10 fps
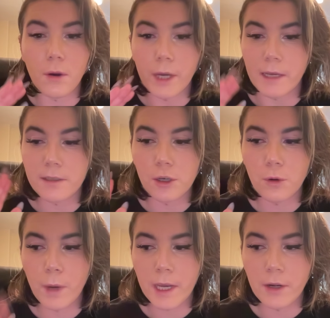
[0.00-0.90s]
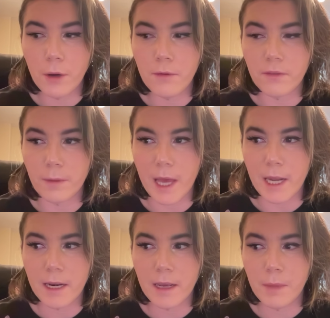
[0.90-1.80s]
Okay, so quick note from
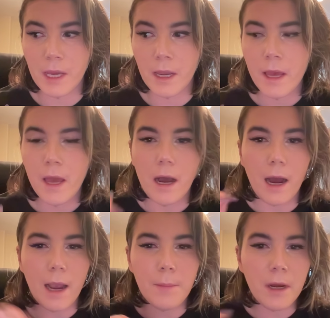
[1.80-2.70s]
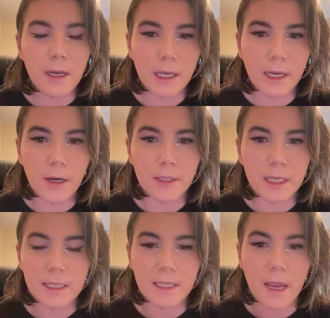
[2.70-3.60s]
editing me. I'm not here
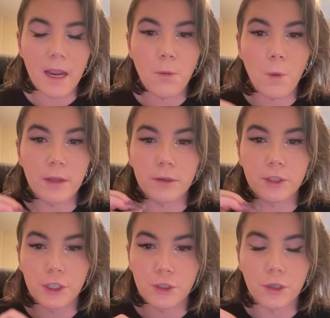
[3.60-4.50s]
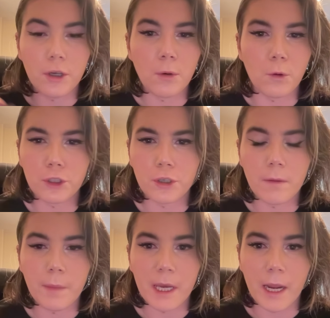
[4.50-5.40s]
to say whether she should or
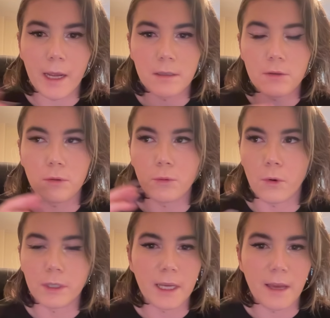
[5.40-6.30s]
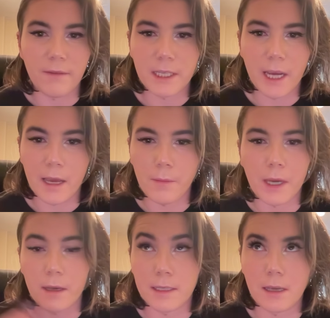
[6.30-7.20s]
shouldn't be canceled or to give a take
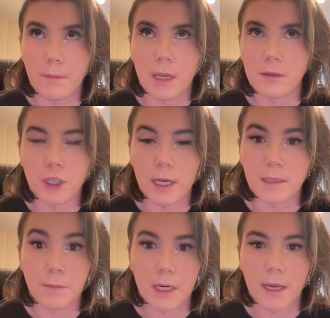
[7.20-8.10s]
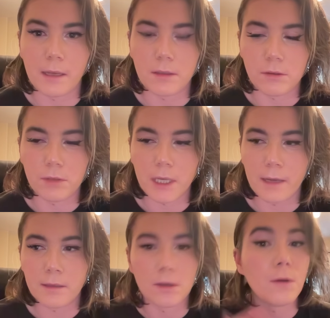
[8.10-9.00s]
because, I mean, she hasn't been canceled
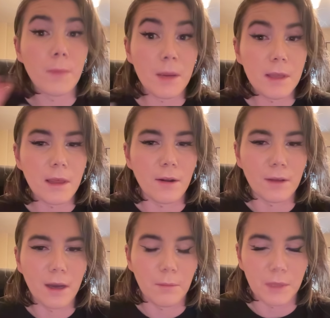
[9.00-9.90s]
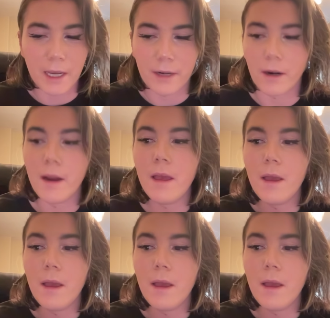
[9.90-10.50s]
yet, so maybe that'll come later.